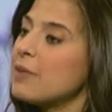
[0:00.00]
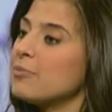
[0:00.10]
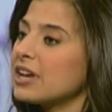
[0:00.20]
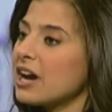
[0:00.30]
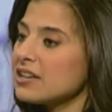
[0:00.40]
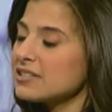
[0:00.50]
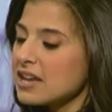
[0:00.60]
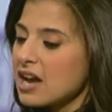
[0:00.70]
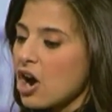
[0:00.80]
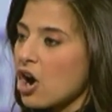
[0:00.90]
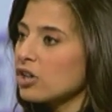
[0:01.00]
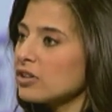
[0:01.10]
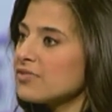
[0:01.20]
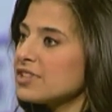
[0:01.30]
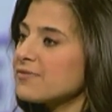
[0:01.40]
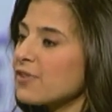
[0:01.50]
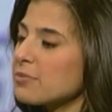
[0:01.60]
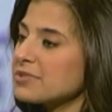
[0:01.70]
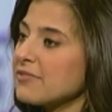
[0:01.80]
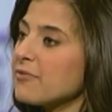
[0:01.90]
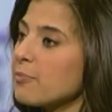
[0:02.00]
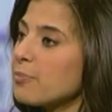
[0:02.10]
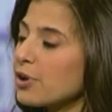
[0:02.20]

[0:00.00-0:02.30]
And because all of these firms have